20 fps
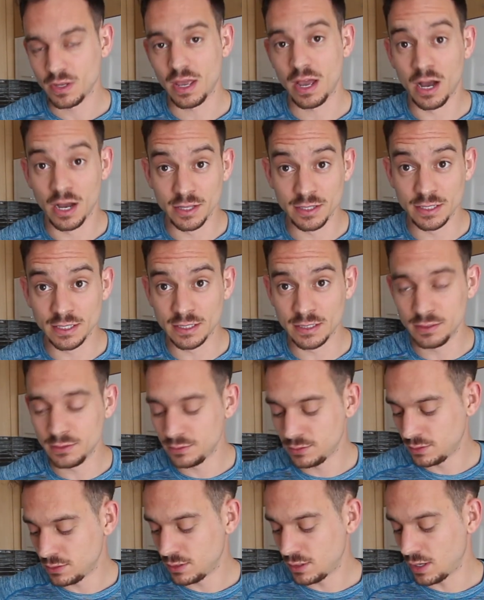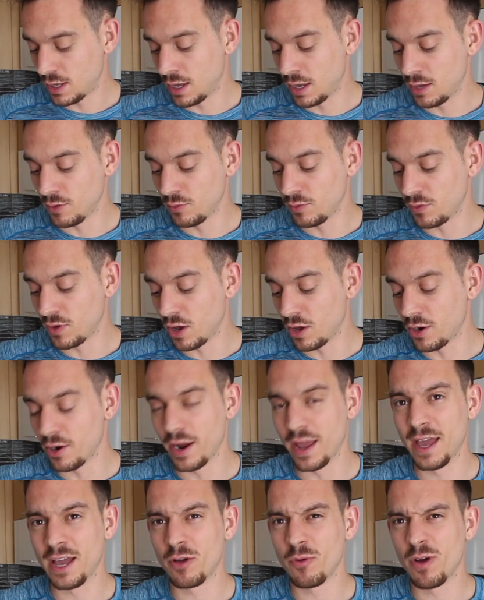onion, and we've got our
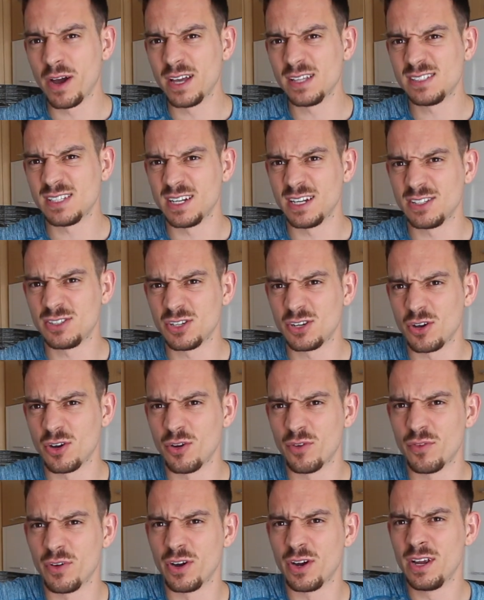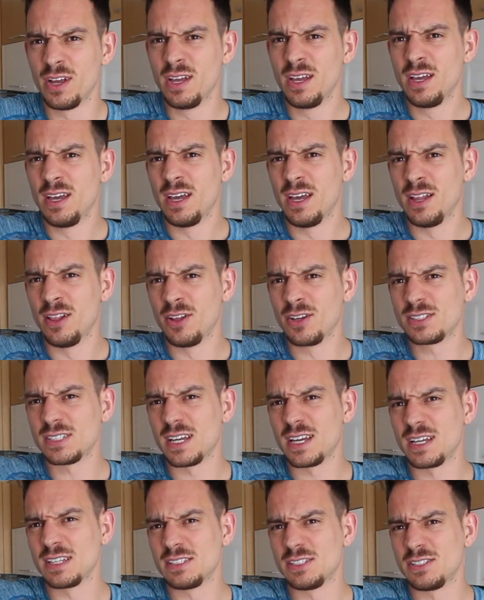egg whites, and it took over, it looks
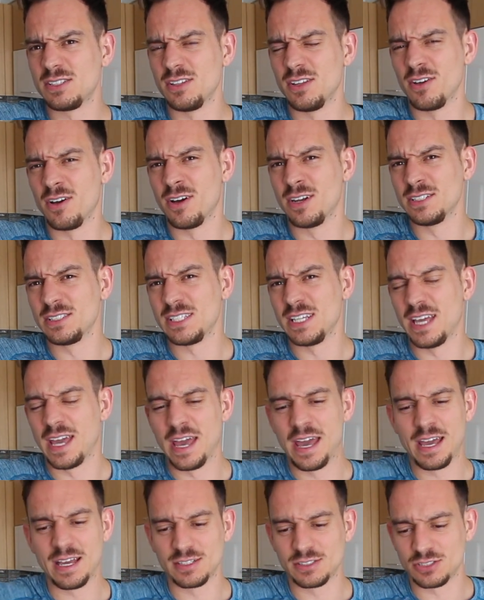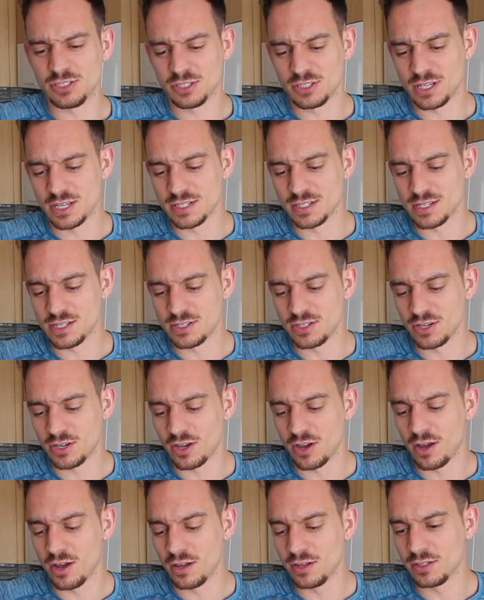like it's honestly eggs just because it took
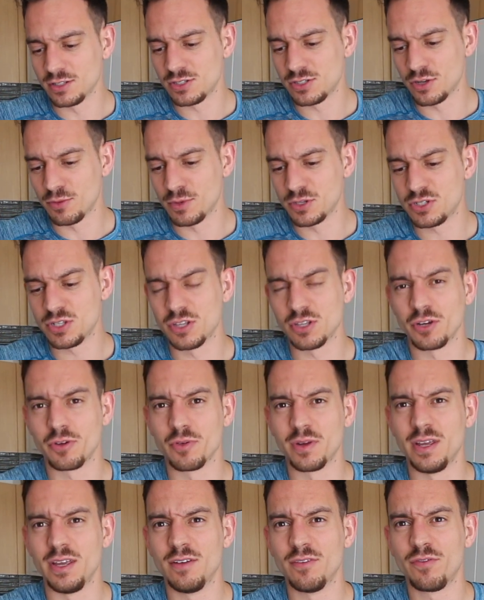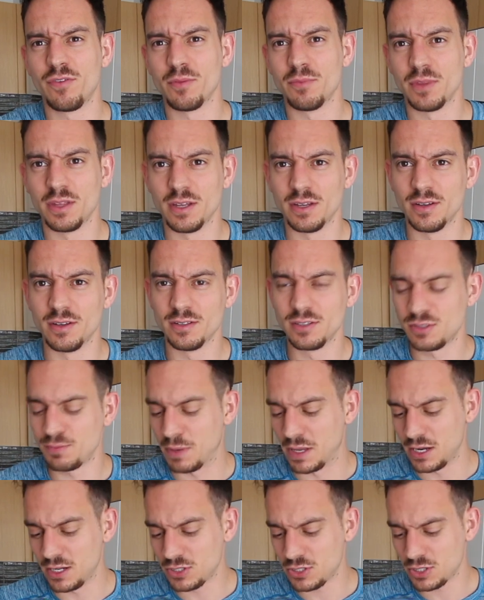on so much of the green from the
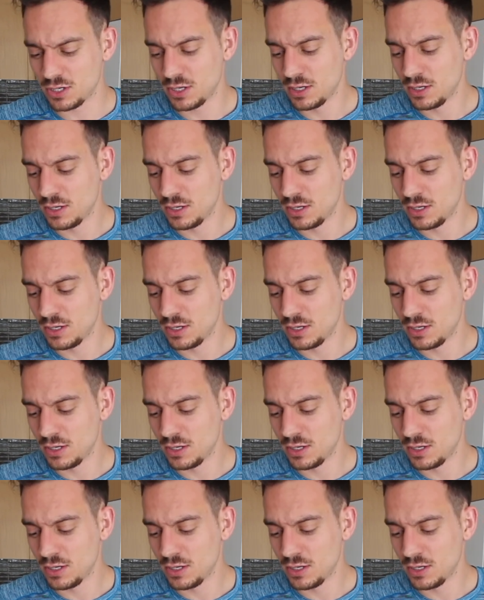spinach.